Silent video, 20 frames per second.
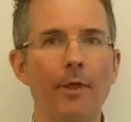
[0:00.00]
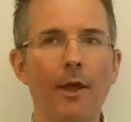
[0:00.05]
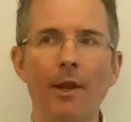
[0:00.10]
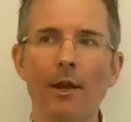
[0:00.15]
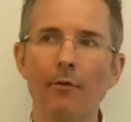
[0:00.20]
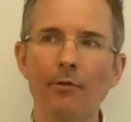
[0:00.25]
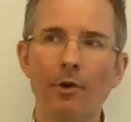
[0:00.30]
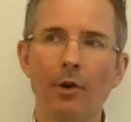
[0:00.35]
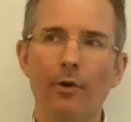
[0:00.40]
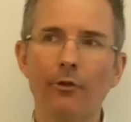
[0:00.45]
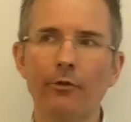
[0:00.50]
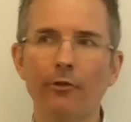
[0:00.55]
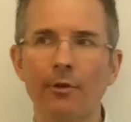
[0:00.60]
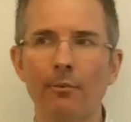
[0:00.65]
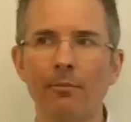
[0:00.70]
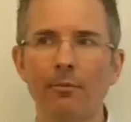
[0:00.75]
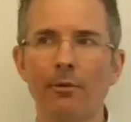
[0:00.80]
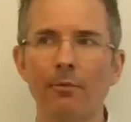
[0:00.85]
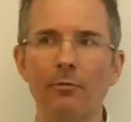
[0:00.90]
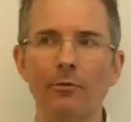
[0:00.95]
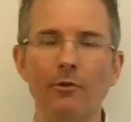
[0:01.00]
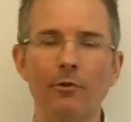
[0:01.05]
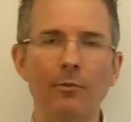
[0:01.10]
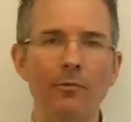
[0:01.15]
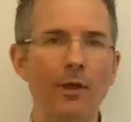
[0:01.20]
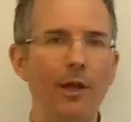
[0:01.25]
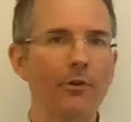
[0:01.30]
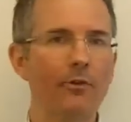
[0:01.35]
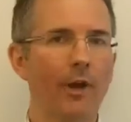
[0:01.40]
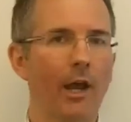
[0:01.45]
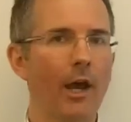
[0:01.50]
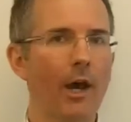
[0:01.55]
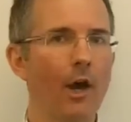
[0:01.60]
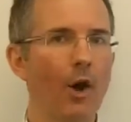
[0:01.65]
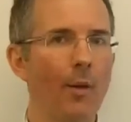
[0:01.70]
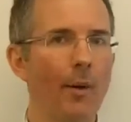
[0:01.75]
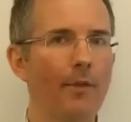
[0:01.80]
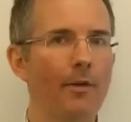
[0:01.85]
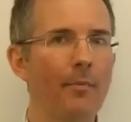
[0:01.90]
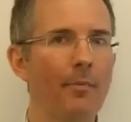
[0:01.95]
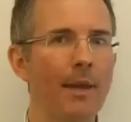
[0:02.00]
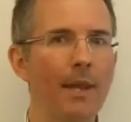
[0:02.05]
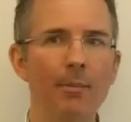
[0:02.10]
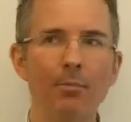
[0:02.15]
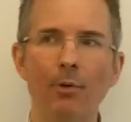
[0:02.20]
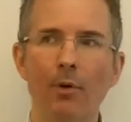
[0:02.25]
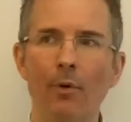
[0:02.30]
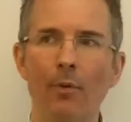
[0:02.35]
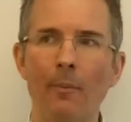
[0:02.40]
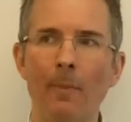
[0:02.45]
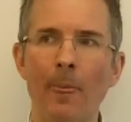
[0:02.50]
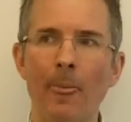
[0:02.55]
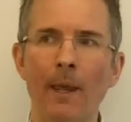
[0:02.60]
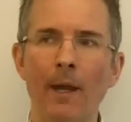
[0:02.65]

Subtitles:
Then I've got some things I owe other people.